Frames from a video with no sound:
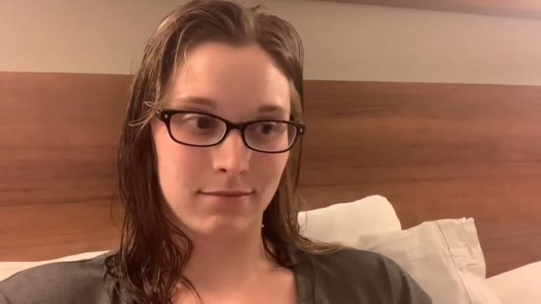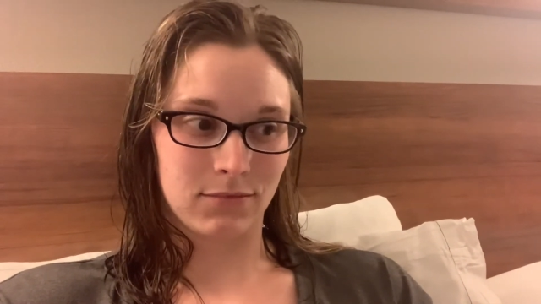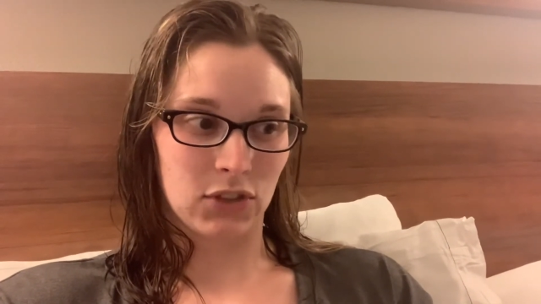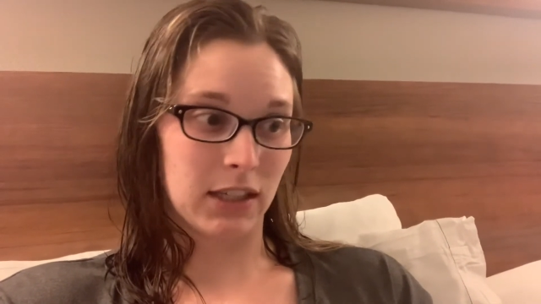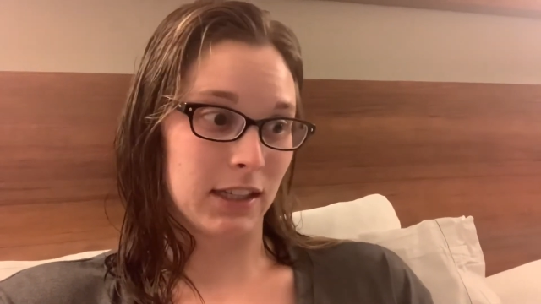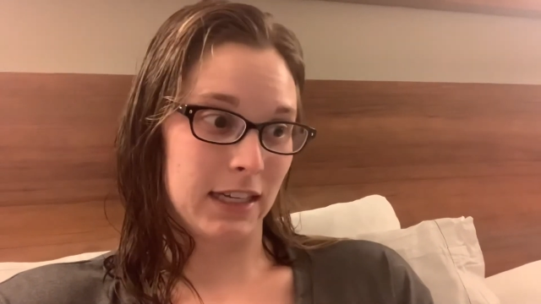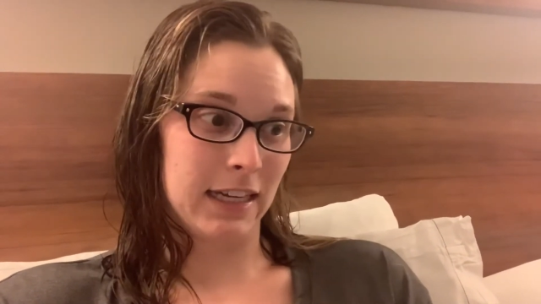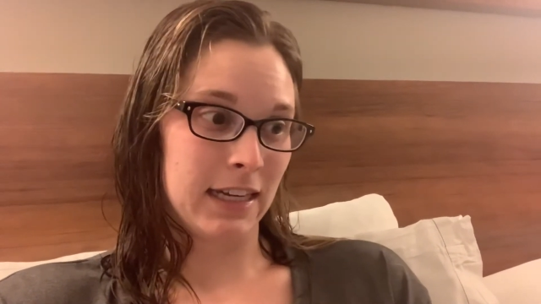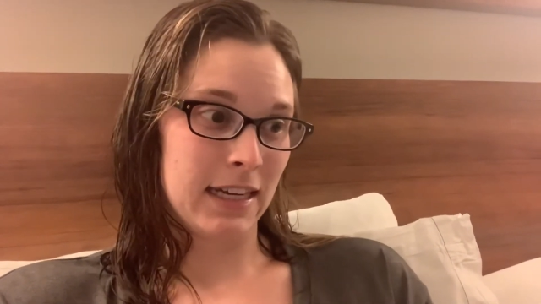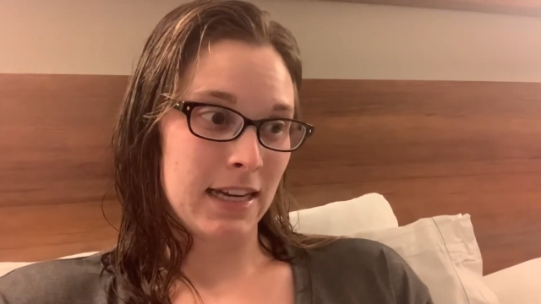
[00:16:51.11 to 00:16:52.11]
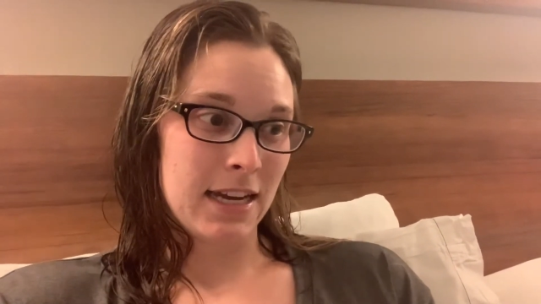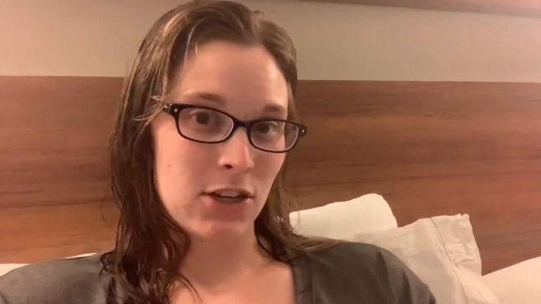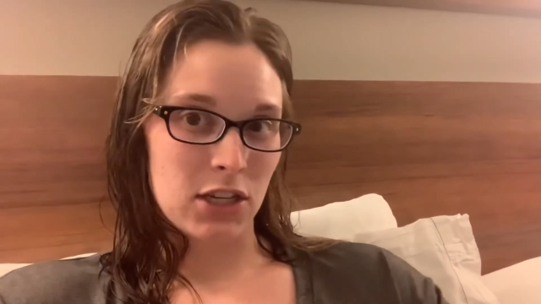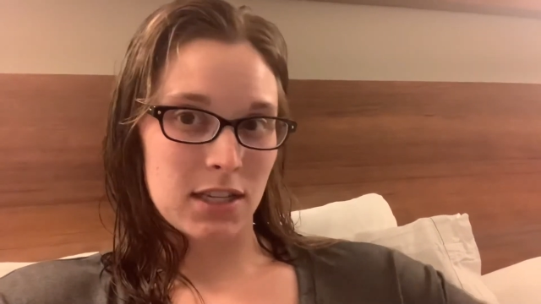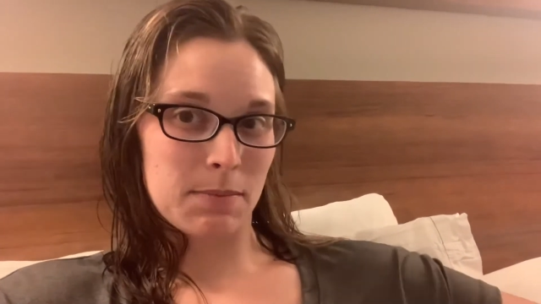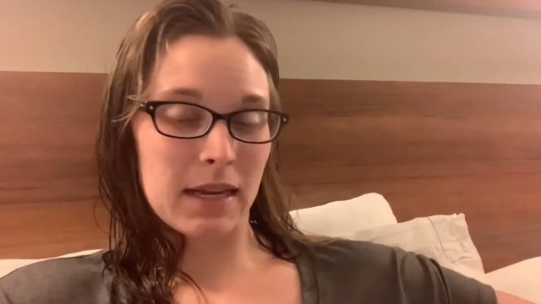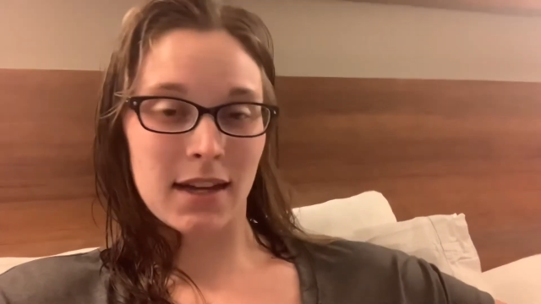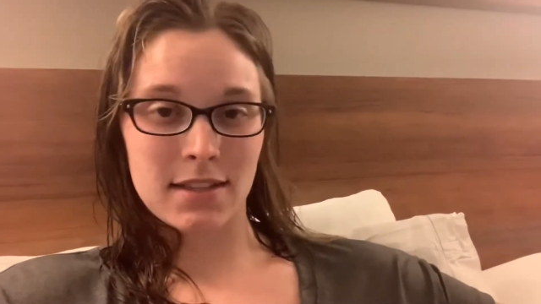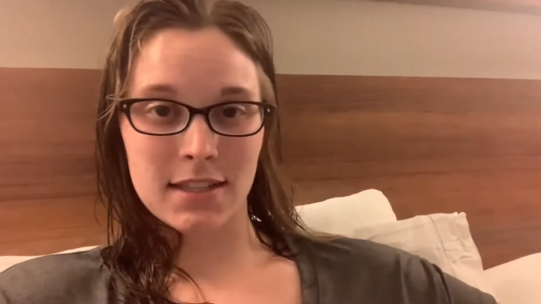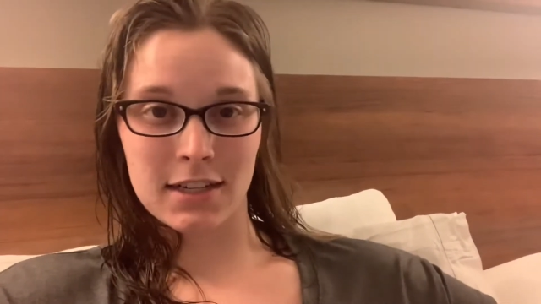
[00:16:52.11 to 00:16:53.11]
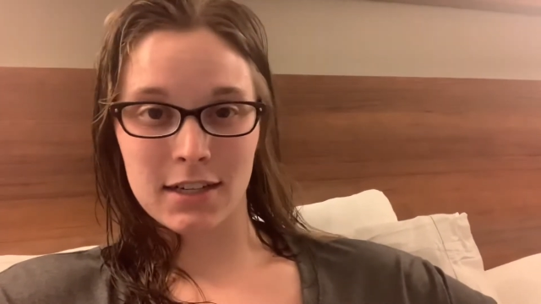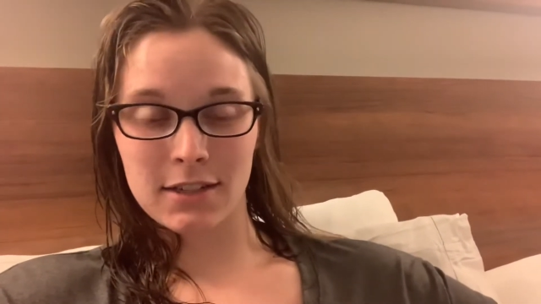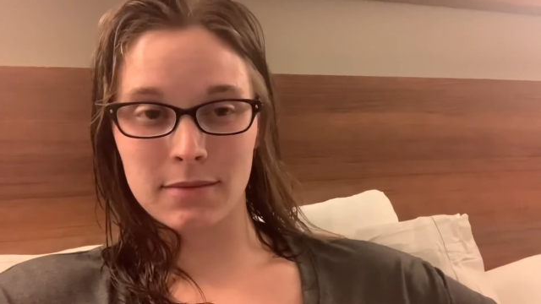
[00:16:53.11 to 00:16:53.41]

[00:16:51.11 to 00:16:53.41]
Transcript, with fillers: really, just because their